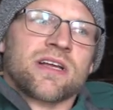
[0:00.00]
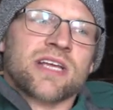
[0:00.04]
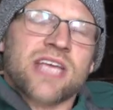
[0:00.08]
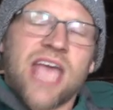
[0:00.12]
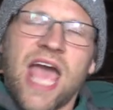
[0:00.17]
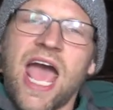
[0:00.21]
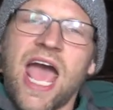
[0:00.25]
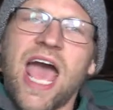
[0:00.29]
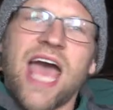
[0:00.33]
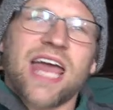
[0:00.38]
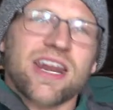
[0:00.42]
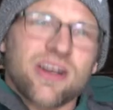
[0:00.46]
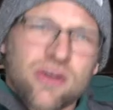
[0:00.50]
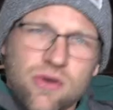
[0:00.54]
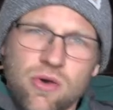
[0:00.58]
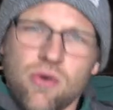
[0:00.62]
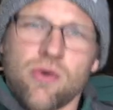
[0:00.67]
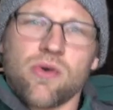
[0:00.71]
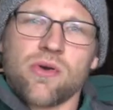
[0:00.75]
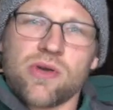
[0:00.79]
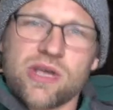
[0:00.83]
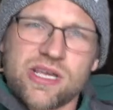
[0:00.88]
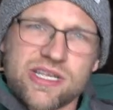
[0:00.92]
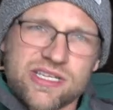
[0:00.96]

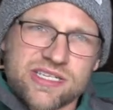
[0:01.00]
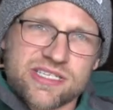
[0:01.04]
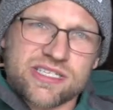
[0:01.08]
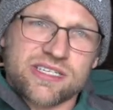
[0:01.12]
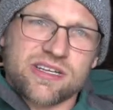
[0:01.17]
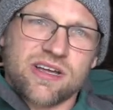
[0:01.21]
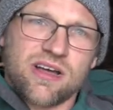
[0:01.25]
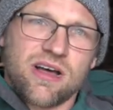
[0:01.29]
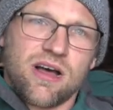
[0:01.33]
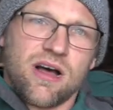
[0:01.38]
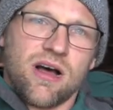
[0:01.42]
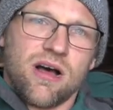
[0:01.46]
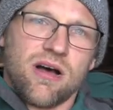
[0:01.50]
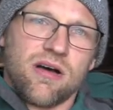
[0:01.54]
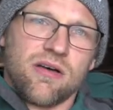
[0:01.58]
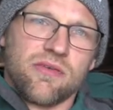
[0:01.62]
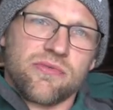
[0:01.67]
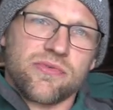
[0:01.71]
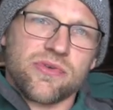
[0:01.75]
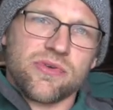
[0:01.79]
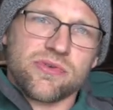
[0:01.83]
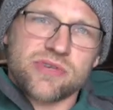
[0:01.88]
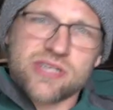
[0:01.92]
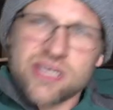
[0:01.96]
categories
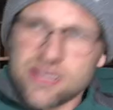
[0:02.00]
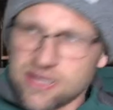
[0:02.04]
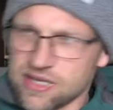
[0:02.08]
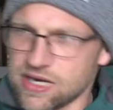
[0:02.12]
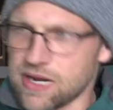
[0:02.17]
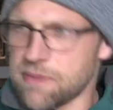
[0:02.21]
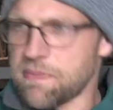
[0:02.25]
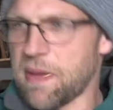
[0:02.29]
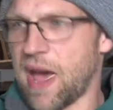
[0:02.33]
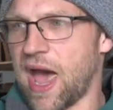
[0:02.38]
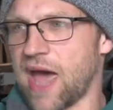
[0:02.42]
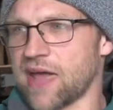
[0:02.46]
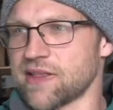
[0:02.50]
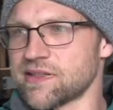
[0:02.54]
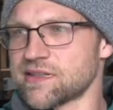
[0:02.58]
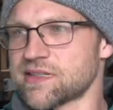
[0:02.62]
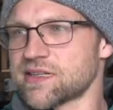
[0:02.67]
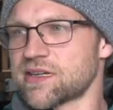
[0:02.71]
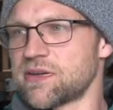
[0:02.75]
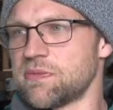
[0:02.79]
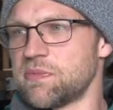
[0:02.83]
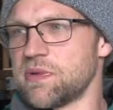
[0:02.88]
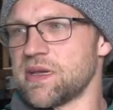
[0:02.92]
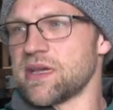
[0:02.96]
of utility patents
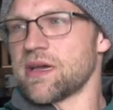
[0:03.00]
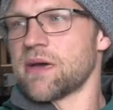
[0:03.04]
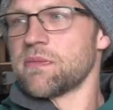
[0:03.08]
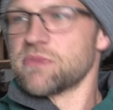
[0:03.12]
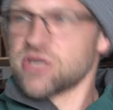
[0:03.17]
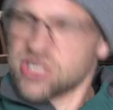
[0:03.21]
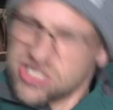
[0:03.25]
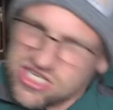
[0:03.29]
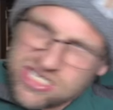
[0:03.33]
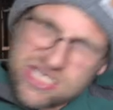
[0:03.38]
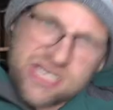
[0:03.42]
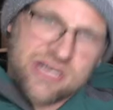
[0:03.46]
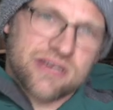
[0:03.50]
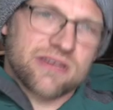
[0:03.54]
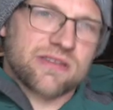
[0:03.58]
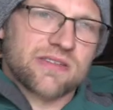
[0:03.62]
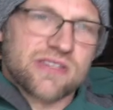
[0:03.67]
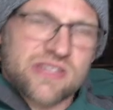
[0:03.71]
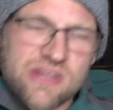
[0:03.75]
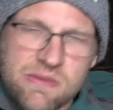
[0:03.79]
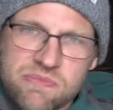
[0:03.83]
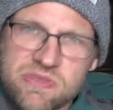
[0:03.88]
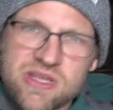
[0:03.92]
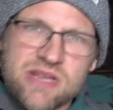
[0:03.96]
could be a machine,
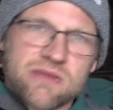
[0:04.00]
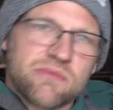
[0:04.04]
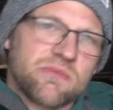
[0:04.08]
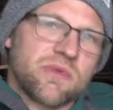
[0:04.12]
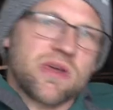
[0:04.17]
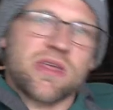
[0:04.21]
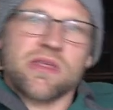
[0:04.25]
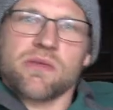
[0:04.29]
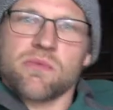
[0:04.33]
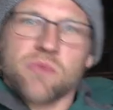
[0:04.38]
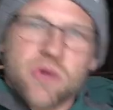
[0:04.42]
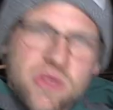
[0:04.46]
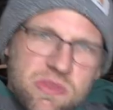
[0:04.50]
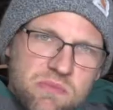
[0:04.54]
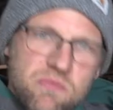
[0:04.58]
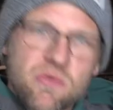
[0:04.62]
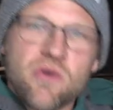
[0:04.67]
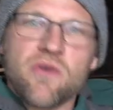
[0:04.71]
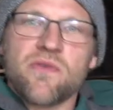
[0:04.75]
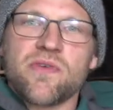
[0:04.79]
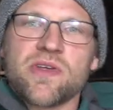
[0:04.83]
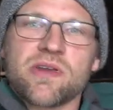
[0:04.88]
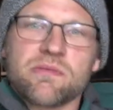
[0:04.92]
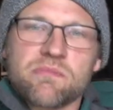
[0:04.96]
something with, with
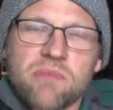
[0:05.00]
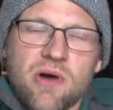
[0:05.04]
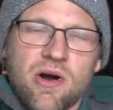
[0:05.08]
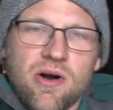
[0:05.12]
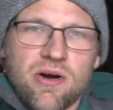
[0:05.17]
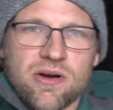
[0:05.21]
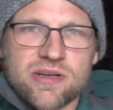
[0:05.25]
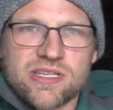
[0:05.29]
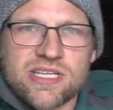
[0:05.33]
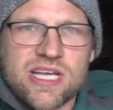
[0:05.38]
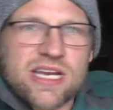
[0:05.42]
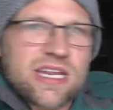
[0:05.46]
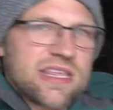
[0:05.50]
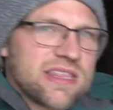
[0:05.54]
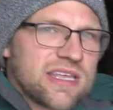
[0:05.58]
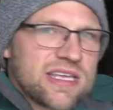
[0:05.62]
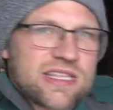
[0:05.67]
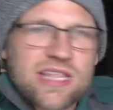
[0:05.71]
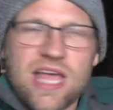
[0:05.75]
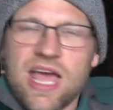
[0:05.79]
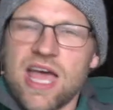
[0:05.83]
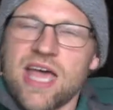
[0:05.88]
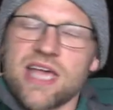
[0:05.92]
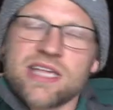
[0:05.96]
moving parts.
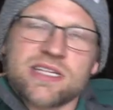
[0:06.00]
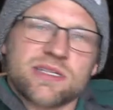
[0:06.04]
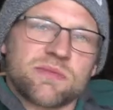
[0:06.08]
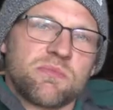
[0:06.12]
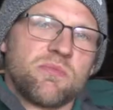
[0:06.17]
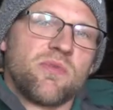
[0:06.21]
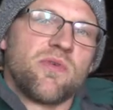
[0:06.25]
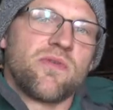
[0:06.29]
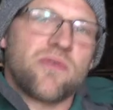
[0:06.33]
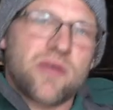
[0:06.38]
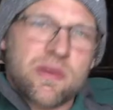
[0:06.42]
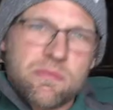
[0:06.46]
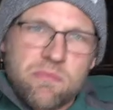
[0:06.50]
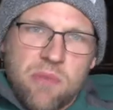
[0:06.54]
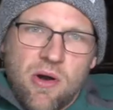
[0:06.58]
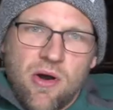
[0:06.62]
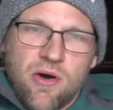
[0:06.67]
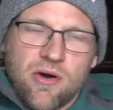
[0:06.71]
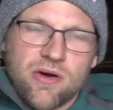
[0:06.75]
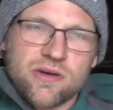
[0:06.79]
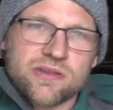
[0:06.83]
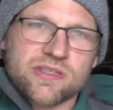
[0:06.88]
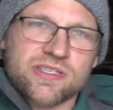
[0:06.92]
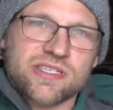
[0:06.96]
Anything that has moving
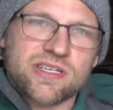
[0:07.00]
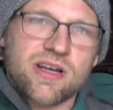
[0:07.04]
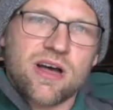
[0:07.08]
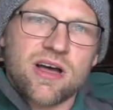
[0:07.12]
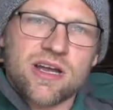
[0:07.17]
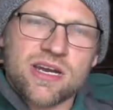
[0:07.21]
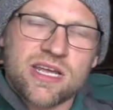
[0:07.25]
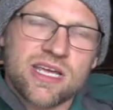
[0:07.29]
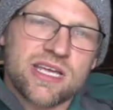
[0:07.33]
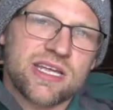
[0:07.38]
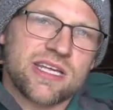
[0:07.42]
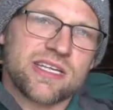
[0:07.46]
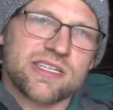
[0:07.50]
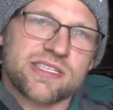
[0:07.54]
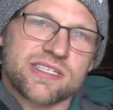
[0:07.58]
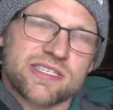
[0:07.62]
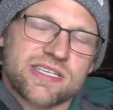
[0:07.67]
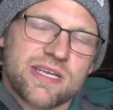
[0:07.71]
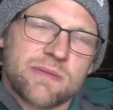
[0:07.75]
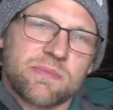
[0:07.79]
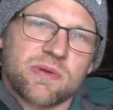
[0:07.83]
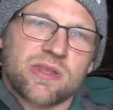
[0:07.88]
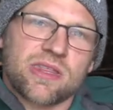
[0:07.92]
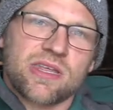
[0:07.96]
parts on it is
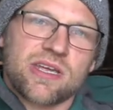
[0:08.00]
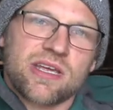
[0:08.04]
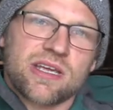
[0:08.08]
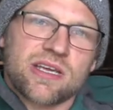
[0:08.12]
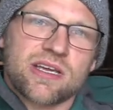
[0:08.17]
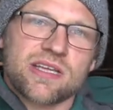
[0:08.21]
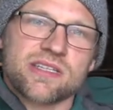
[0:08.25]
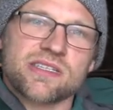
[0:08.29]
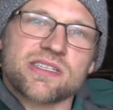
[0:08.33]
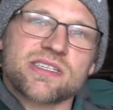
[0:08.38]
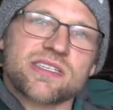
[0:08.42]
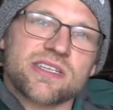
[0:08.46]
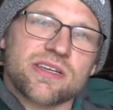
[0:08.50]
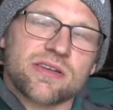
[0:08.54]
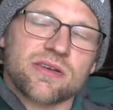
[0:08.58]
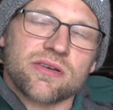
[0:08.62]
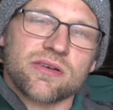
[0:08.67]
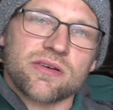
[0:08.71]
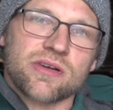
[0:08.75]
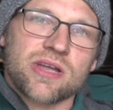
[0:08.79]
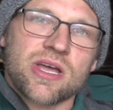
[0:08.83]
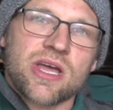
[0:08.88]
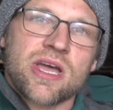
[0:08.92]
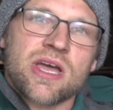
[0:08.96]
typically
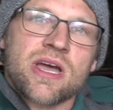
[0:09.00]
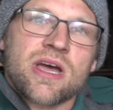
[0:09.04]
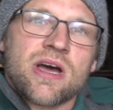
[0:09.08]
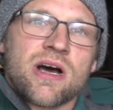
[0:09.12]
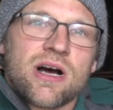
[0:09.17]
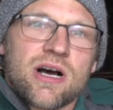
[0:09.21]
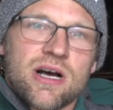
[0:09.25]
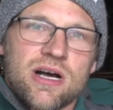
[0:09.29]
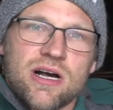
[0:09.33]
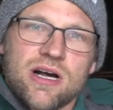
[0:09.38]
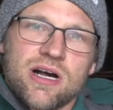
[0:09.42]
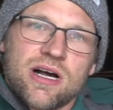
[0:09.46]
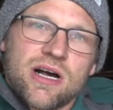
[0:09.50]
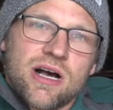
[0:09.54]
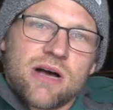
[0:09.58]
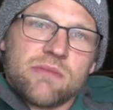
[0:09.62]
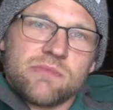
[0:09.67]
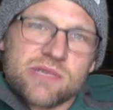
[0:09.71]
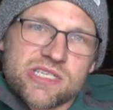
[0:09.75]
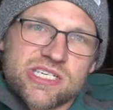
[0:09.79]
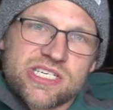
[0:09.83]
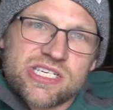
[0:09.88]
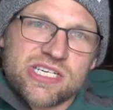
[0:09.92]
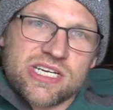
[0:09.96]
considered uh, a
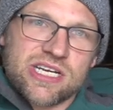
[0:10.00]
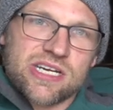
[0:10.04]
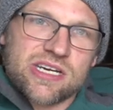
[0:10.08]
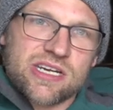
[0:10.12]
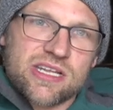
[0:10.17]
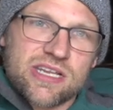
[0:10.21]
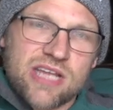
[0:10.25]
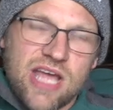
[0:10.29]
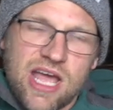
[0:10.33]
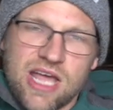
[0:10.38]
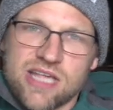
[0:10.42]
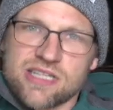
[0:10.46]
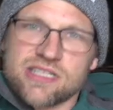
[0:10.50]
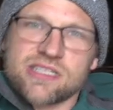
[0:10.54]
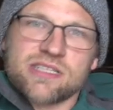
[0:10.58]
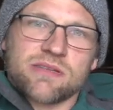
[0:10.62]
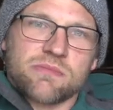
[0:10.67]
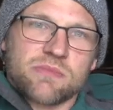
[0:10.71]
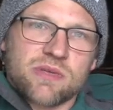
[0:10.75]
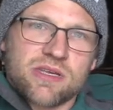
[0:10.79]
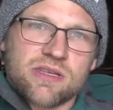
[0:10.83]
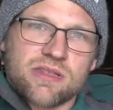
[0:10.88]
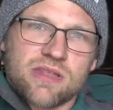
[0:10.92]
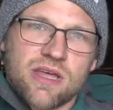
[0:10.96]
machine It has to
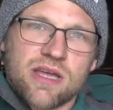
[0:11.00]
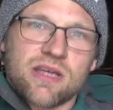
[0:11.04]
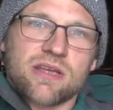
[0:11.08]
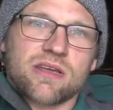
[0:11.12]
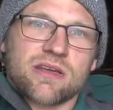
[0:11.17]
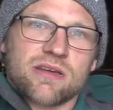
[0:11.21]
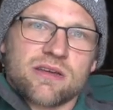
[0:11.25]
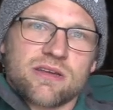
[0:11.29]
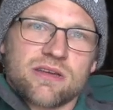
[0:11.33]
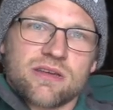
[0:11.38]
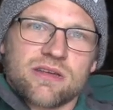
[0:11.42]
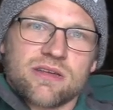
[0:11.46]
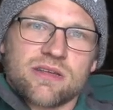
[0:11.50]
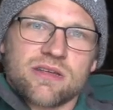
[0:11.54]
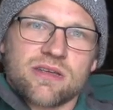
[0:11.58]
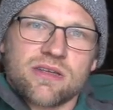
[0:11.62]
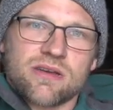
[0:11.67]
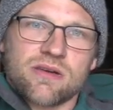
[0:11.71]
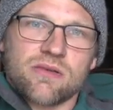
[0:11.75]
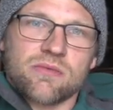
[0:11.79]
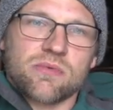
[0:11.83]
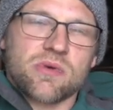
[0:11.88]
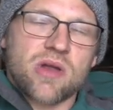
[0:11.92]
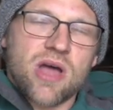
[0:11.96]
be like, you
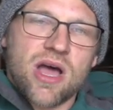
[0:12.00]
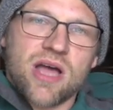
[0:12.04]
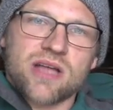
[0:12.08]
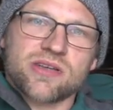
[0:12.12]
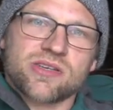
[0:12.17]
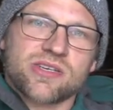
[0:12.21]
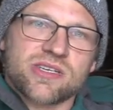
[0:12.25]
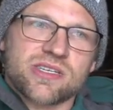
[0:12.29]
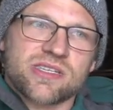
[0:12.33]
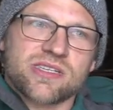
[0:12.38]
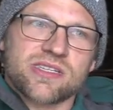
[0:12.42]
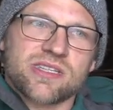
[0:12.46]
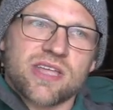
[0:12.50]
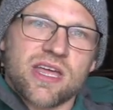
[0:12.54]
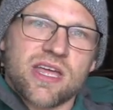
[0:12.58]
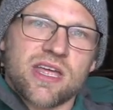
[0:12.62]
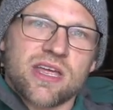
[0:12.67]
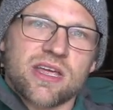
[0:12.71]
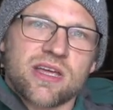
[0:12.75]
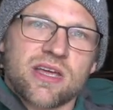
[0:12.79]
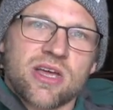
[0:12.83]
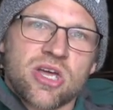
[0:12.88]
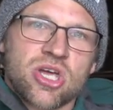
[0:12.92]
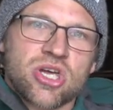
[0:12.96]
know, not just
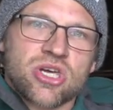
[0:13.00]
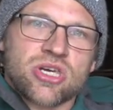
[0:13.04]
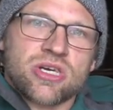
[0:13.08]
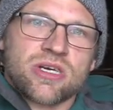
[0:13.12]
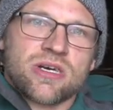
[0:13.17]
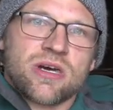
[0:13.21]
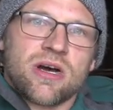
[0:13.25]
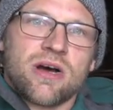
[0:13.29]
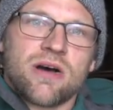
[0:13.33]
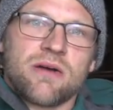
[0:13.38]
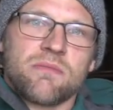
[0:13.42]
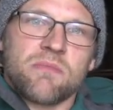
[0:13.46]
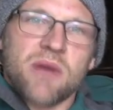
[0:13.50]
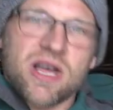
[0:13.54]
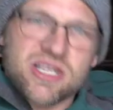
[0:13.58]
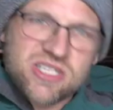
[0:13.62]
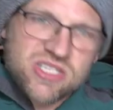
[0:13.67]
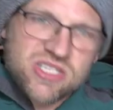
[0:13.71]
like uh, my